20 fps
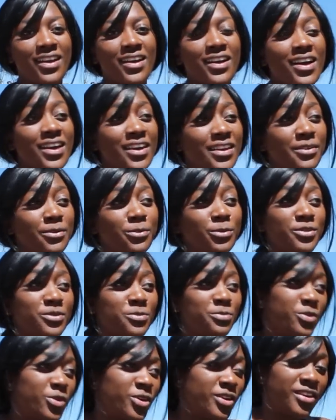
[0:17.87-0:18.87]
I was
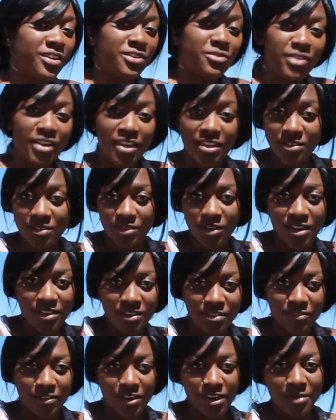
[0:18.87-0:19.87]
born and raised
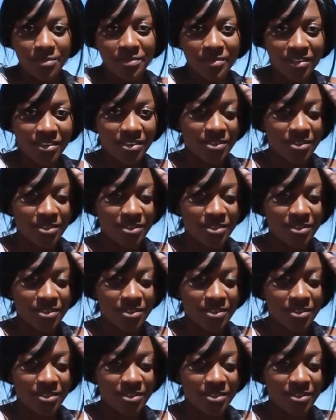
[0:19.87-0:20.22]
on a farm,